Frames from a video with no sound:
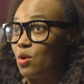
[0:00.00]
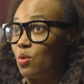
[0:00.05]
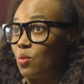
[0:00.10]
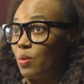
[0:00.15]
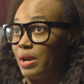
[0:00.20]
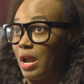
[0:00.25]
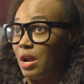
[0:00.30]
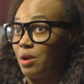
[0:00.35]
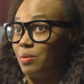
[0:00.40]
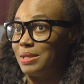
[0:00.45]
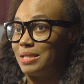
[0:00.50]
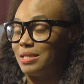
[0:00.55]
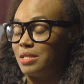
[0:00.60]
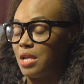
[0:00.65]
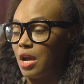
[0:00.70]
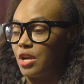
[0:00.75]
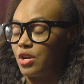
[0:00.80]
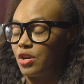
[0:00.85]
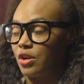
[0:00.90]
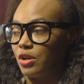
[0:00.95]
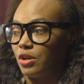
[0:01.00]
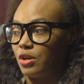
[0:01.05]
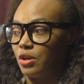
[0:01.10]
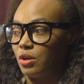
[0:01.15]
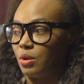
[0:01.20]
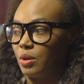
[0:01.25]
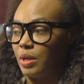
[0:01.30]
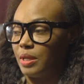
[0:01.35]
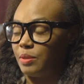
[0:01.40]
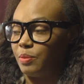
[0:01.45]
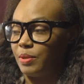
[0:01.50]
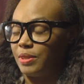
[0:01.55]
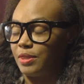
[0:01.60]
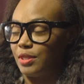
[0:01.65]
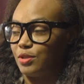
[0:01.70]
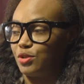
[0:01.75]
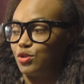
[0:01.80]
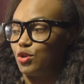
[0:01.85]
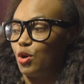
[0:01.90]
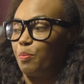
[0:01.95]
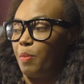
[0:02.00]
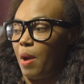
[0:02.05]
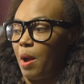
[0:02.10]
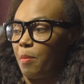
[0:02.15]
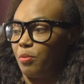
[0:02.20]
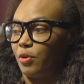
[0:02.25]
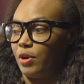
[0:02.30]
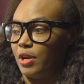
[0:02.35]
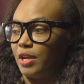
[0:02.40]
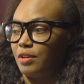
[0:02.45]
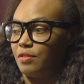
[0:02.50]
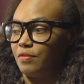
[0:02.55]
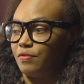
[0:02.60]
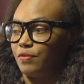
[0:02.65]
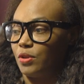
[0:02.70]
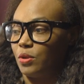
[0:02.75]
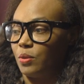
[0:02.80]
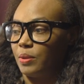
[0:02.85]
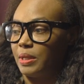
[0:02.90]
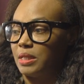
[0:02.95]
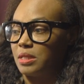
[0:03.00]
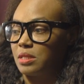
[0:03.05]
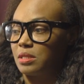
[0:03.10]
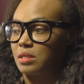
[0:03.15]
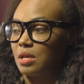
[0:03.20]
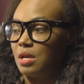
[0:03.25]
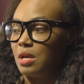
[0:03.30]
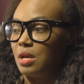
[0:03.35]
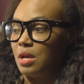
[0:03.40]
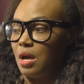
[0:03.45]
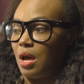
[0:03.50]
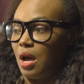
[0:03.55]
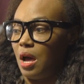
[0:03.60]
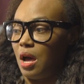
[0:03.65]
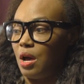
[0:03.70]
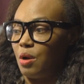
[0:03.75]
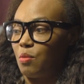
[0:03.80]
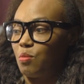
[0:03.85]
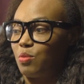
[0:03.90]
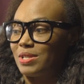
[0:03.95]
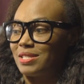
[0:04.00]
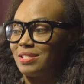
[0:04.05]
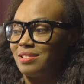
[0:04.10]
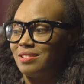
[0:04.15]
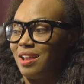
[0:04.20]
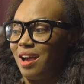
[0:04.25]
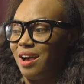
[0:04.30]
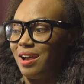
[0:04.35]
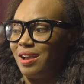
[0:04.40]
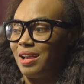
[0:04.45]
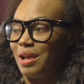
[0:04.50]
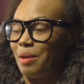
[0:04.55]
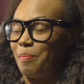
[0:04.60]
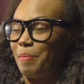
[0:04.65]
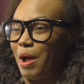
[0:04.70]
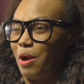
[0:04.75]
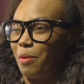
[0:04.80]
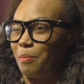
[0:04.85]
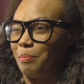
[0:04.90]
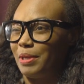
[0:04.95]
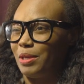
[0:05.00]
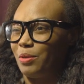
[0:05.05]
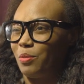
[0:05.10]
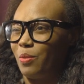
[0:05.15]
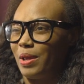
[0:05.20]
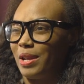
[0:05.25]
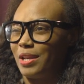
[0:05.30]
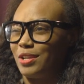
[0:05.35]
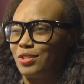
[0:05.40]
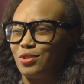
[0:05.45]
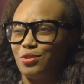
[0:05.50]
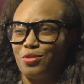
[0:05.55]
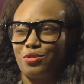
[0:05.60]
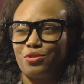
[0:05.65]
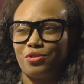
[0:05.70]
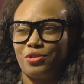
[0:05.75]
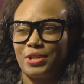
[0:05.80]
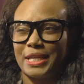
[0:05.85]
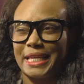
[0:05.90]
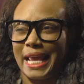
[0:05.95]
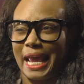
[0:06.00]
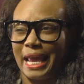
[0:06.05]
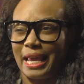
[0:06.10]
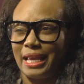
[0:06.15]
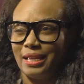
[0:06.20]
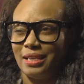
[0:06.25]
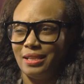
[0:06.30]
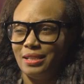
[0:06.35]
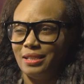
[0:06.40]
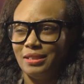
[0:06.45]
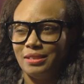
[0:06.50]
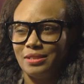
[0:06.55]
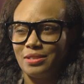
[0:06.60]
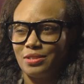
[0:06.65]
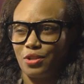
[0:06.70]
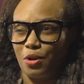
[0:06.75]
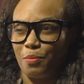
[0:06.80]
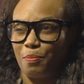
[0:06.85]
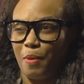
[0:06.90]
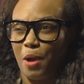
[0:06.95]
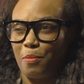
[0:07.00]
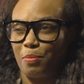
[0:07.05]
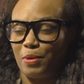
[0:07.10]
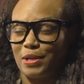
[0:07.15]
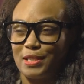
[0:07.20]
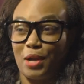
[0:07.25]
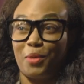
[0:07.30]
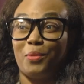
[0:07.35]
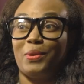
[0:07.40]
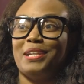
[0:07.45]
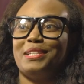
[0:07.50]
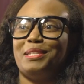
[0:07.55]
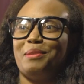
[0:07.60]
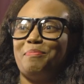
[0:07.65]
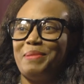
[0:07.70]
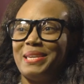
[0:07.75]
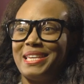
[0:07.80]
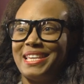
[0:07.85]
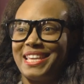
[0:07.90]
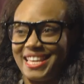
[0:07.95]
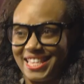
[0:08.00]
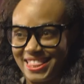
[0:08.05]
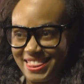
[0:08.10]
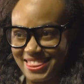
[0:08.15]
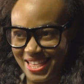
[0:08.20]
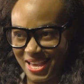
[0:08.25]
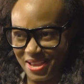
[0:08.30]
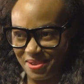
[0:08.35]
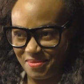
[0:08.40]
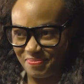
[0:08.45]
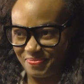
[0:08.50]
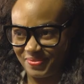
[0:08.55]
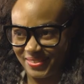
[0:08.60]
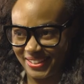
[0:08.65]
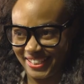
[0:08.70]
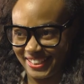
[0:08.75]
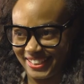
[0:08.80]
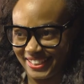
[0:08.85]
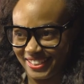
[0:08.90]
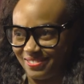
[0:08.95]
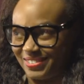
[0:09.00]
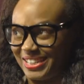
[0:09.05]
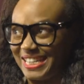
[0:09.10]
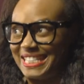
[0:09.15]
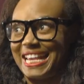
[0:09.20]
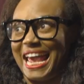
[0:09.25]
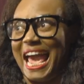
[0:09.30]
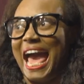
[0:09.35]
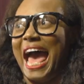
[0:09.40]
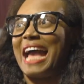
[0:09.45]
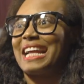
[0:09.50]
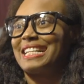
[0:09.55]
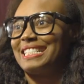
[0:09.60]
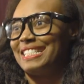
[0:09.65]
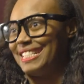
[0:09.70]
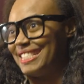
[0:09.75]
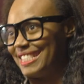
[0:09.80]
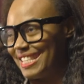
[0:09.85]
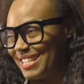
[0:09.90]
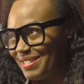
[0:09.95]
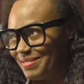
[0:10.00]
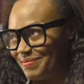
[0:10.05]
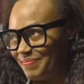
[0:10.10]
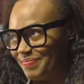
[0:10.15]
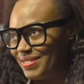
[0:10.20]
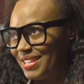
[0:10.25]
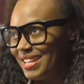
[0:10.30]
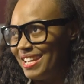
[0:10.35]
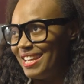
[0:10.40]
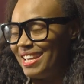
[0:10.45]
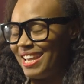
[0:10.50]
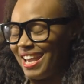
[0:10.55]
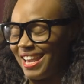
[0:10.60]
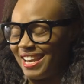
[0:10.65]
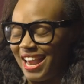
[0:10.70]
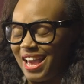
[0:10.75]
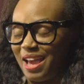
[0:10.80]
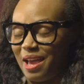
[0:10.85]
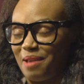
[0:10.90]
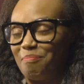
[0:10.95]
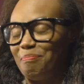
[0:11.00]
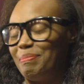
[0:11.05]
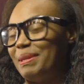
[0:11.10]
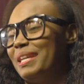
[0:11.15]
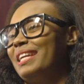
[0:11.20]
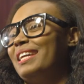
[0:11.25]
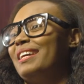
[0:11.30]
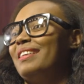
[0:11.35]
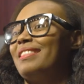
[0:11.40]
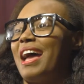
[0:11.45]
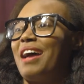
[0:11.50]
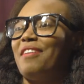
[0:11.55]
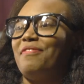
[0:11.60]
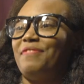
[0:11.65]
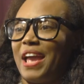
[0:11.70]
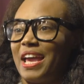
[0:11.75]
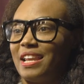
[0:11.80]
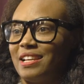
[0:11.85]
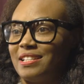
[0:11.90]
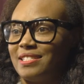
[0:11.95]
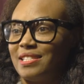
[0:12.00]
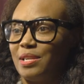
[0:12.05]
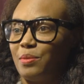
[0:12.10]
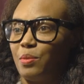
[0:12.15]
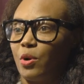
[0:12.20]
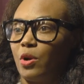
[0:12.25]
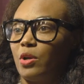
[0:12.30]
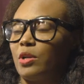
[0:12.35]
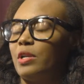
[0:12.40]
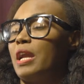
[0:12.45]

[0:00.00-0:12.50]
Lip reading: When I was younger, with the soap opera influence, was not about me wanting to create soap operas. I wanted to be in them. I wanted to act in them and be in that fantasy world.